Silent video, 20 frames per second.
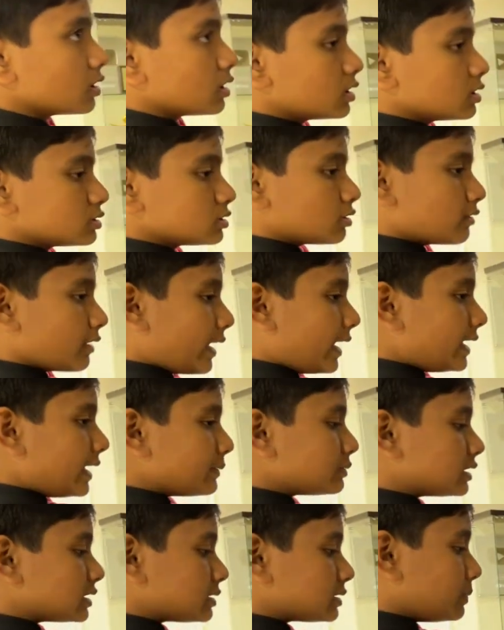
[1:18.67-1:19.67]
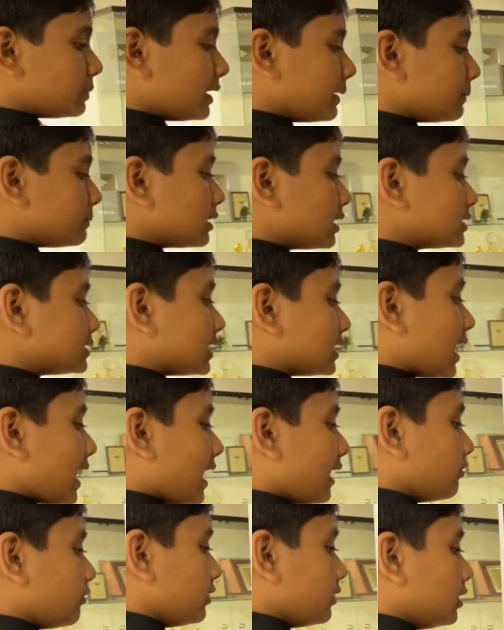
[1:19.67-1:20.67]
So A plus B plus
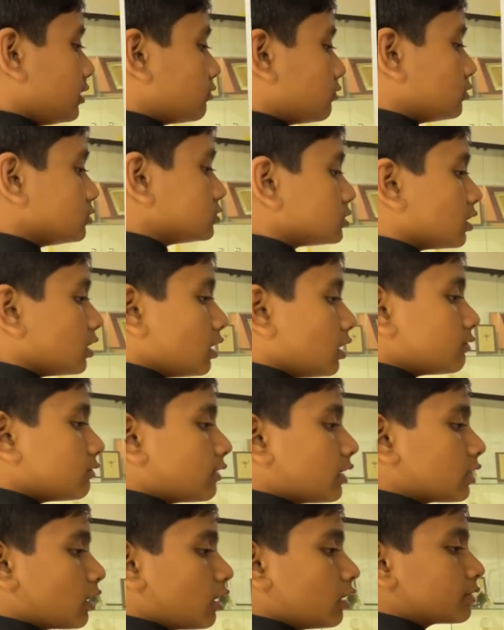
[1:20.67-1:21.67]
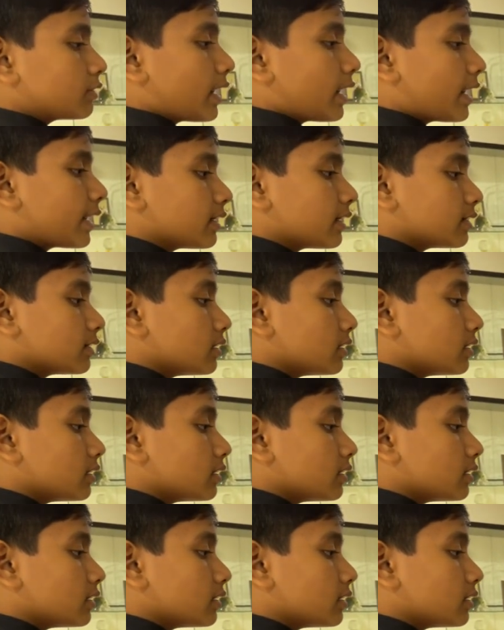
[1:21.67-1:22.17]
F equals, well, okay.